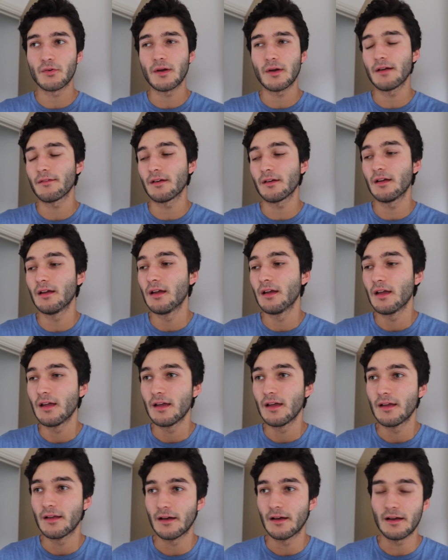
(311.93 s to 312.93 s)
whatever,
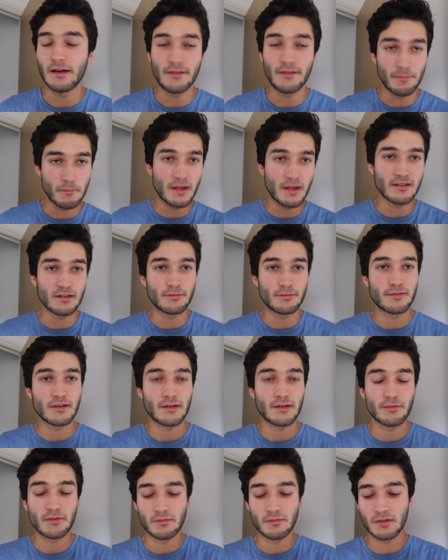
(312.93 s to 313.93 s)
uh, and that mated for
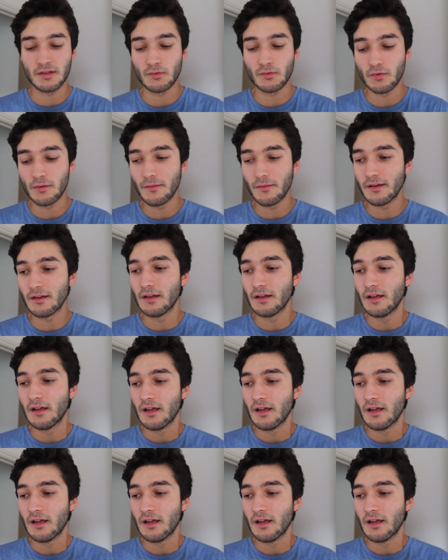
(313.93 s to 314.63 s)
life with with a woman.